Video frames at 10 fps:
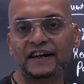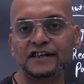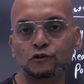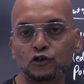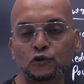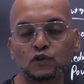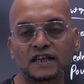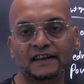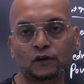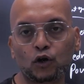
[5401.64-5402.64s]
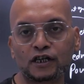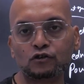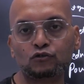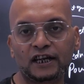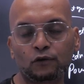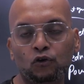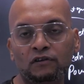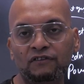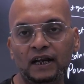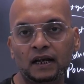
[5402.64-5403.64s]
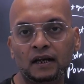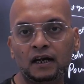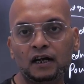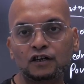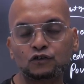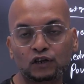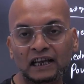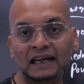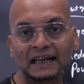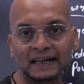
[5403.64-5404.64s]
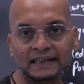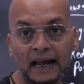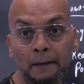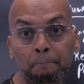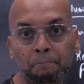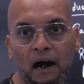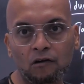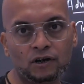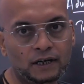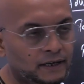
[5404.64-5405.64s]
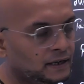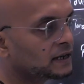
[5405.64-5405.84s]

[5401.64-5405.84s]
free to use it according to their own will. So they'll get empowered.